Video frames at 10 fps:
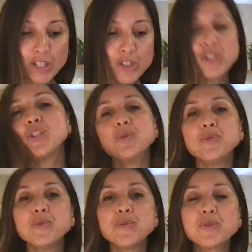
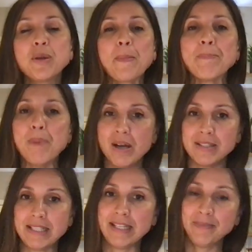Choose
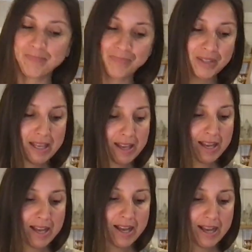bonding.
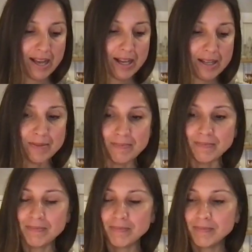
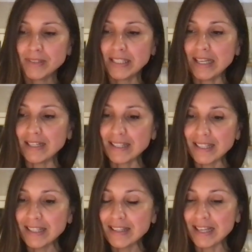And I
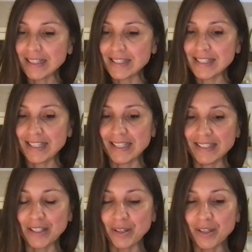think that's it.
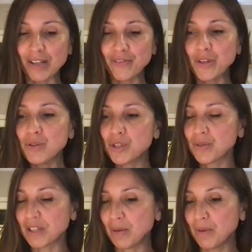There are a few
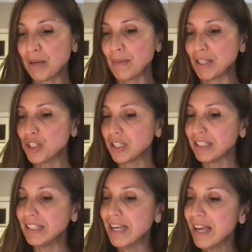shows that I want to mention.